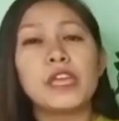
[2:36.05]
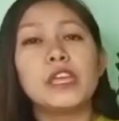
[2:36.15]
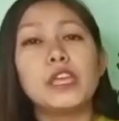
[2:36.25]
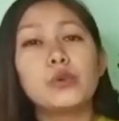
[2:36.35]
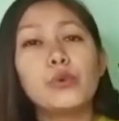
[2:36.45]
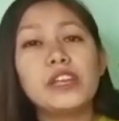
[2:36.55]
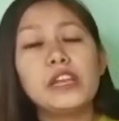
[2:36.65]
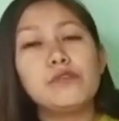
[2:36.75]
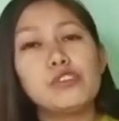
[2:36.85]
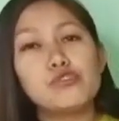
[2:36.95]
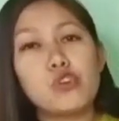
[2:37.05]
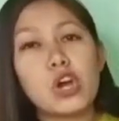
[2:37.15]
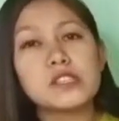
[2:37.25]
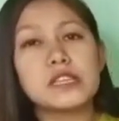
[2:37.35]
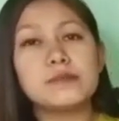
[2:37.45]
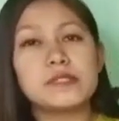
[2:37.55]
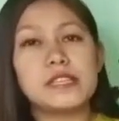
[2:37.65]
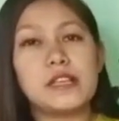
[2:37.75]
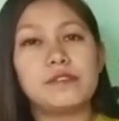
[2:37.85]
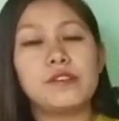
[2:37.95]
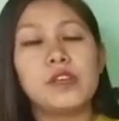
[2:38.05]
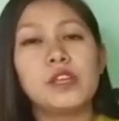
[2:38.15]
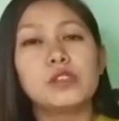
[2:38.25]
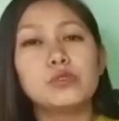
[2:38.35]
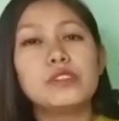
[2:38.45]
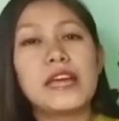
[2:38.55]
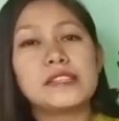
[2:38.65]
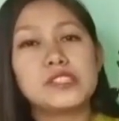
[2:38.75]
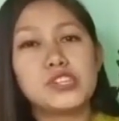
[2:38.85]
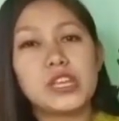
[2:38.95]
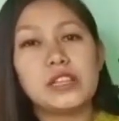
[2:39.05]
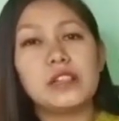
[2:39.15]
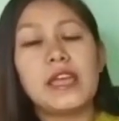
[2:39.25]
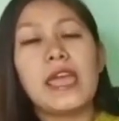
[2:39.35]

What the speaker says: he quickly withdraws himself to that shell,